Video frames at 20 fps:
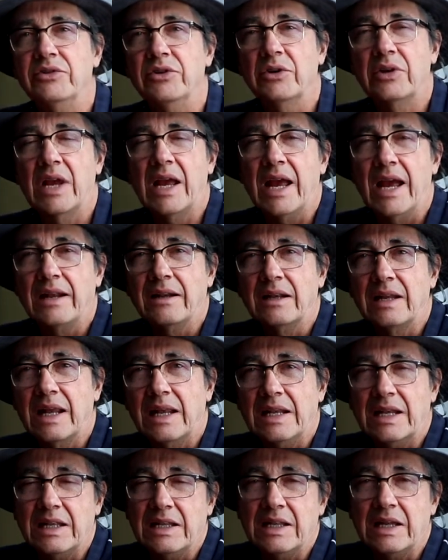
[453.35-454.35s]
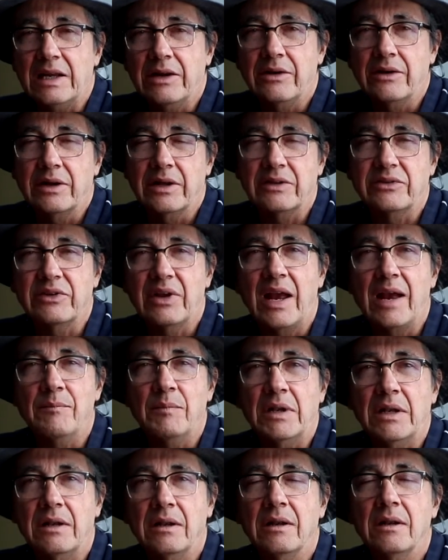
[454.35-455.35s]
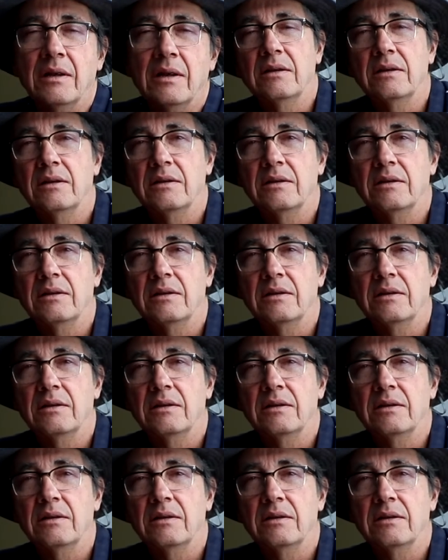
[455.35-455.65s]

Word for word: You can't get in here and examine